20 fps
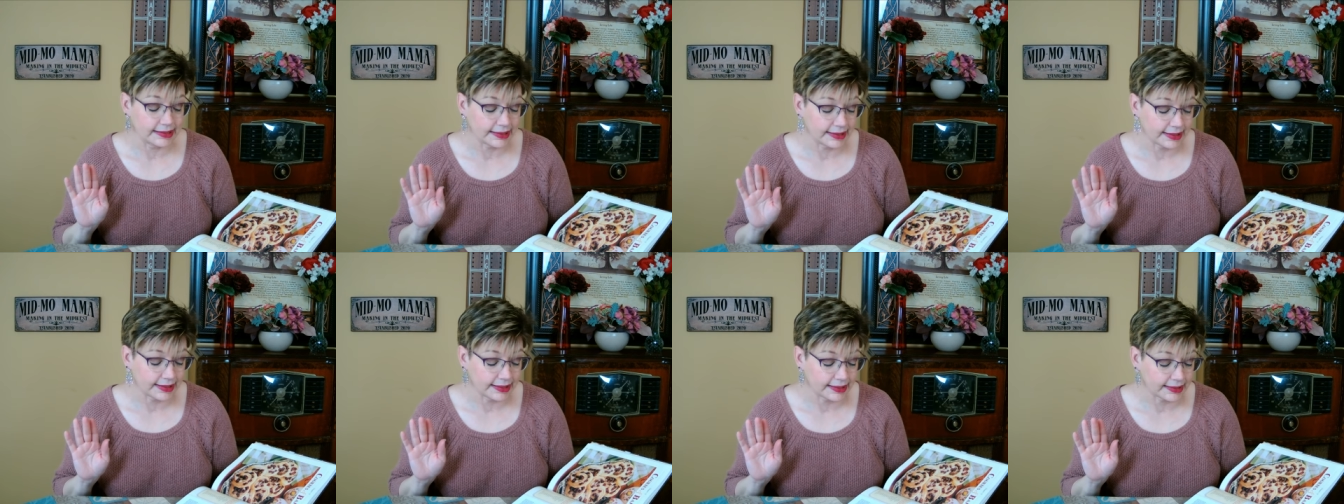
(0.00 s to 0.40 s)

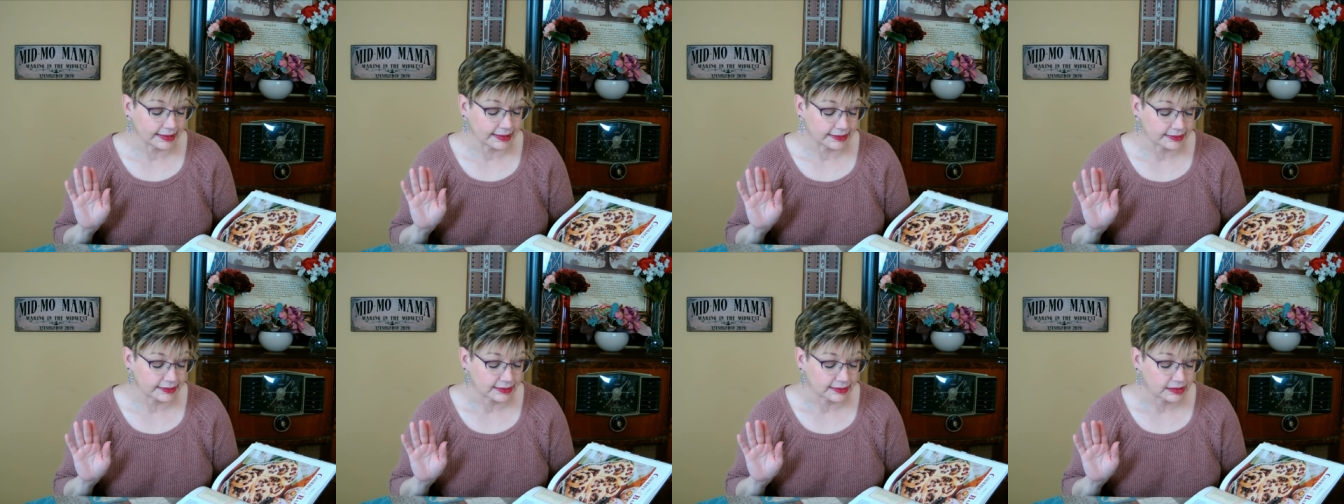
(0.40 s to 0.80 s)

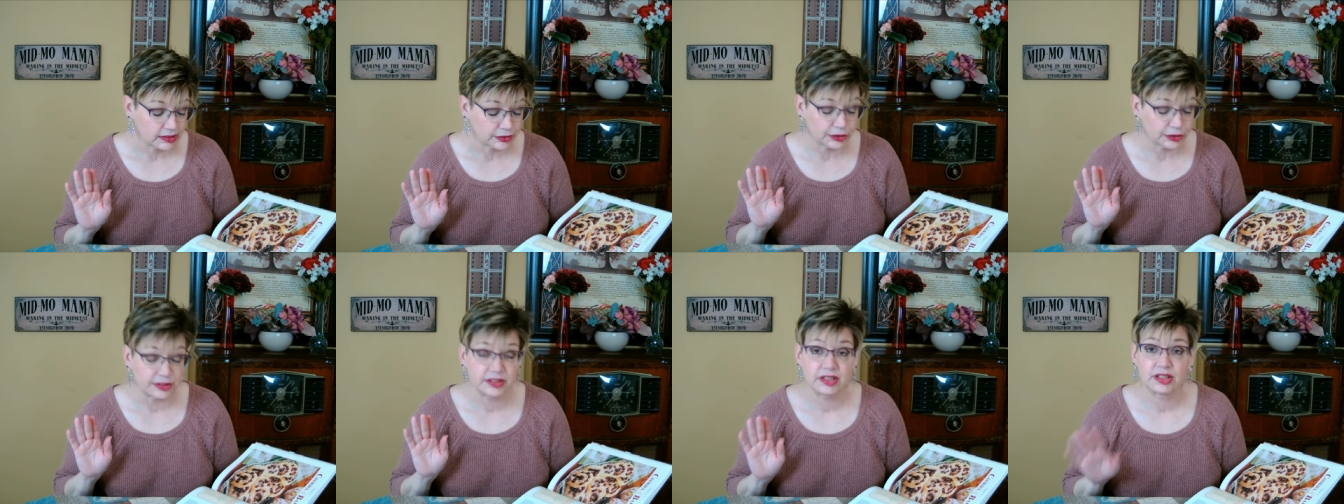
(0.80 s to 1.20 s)
and
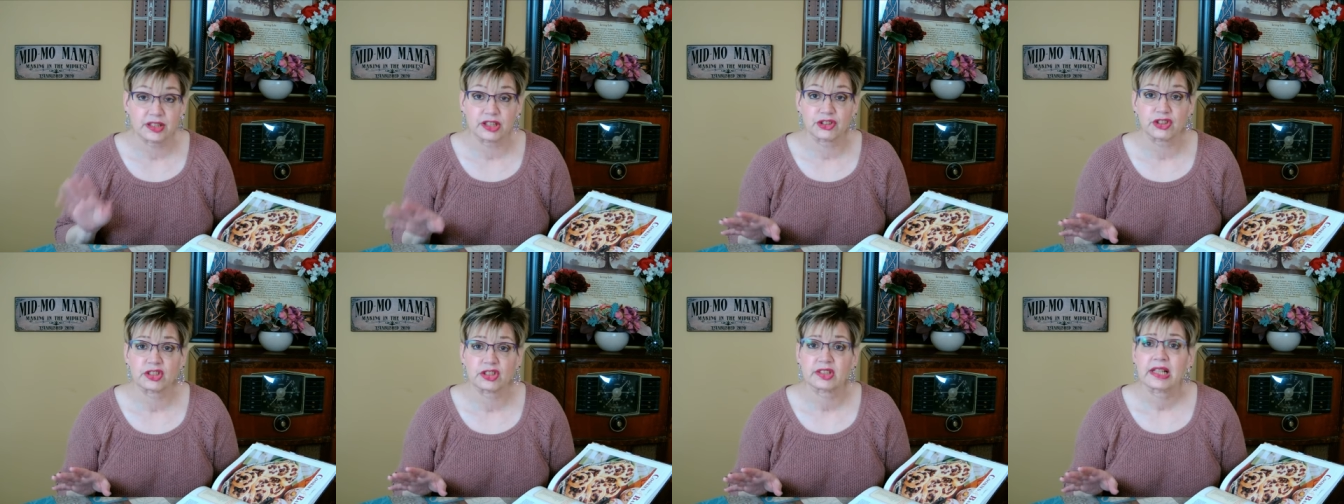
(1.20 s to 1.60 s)
they're
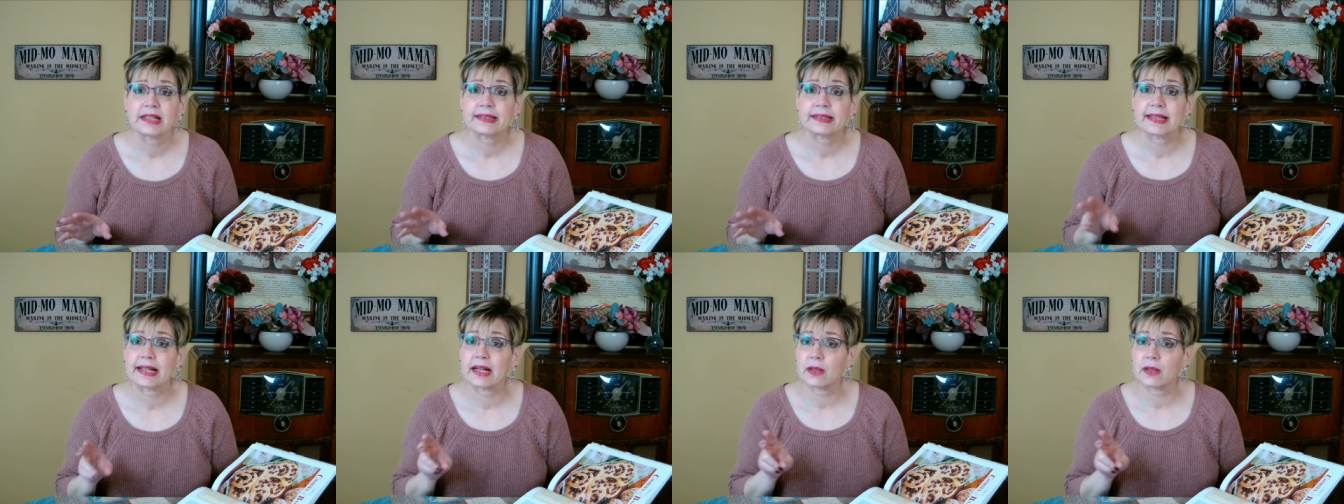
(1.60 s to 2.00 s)
delicious.
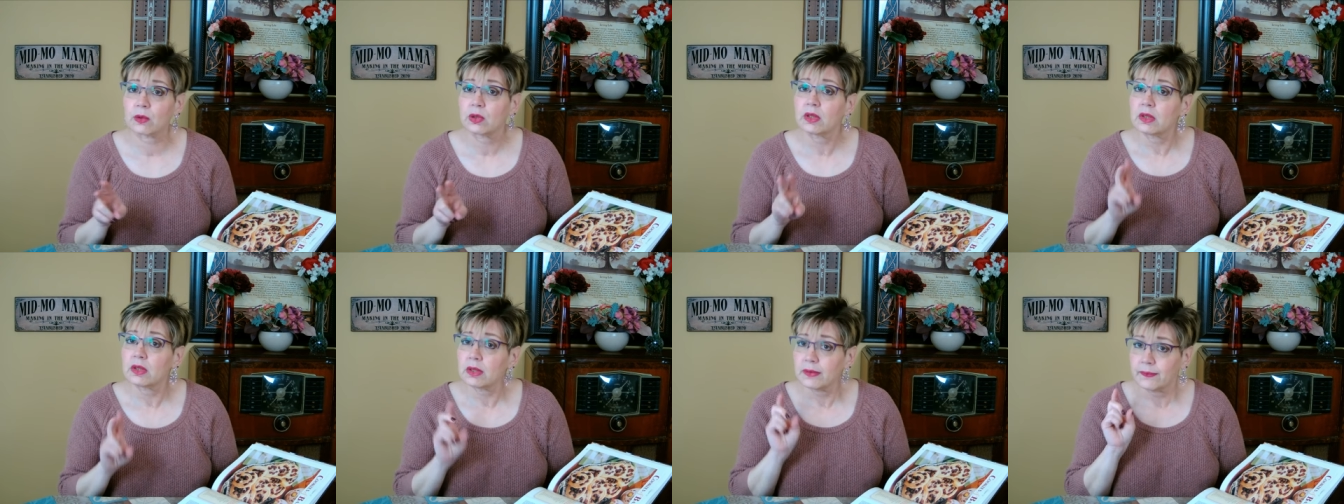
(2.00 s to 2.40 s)
Now,